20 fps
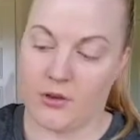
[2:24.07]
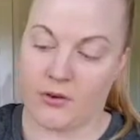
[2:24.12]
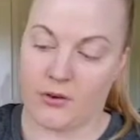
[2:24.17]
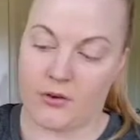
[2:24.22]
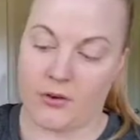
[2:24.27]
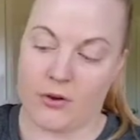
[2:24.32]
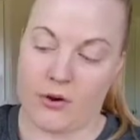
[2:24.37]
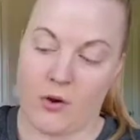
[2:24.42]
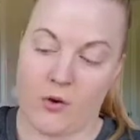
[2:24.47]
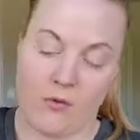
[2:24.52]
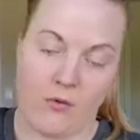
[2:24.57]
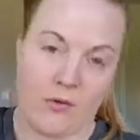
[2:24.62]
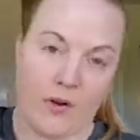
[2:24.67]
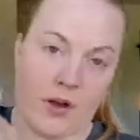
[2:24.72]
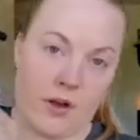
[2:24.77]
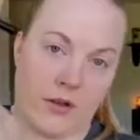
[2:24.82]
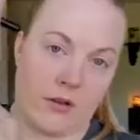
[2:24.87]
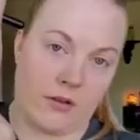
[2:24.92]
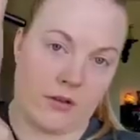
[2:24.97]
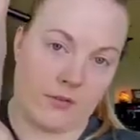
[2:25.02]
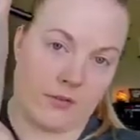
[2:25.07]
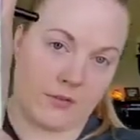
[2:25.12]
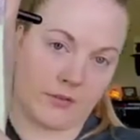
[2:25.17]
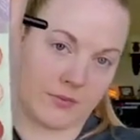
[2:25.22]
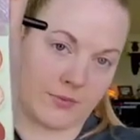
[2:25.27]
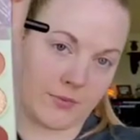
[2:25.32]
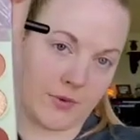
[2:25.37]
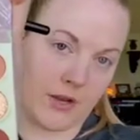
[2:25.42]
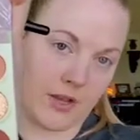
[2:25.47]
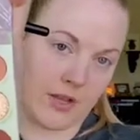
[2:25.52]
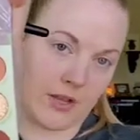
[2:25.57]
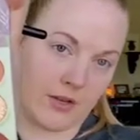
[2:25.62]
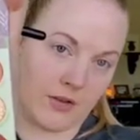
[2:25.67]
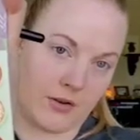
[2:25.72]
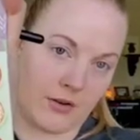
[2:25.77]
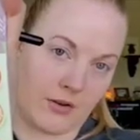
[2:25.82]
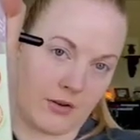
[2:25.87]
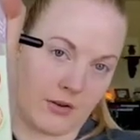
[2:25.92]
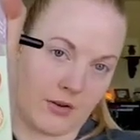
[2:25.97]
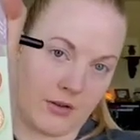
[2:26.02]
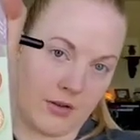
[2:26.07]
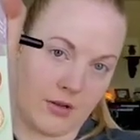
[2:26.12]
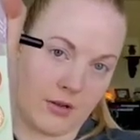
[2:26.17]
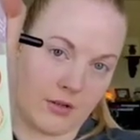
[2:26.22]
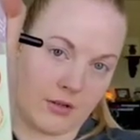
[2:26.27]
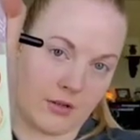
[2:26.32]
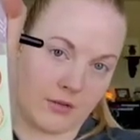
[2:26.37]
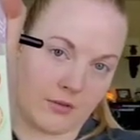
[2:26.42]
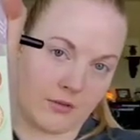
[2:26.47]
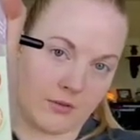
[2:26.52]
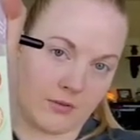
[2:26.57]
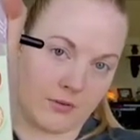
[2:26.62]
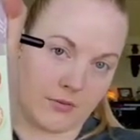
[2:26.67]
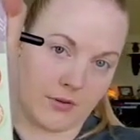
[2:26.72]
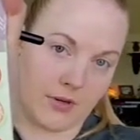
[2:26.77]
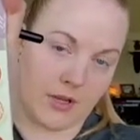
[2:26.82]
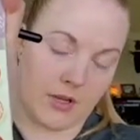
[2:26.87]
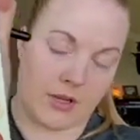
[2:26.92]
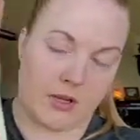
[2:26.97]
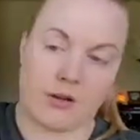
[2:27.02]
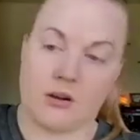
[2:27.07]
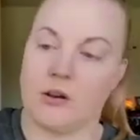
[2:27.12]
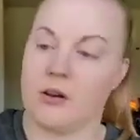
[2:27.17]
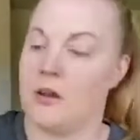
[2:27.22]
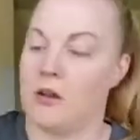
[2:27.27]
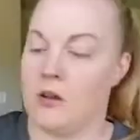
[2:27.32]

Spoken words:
Nova, and that's right here. This one right here.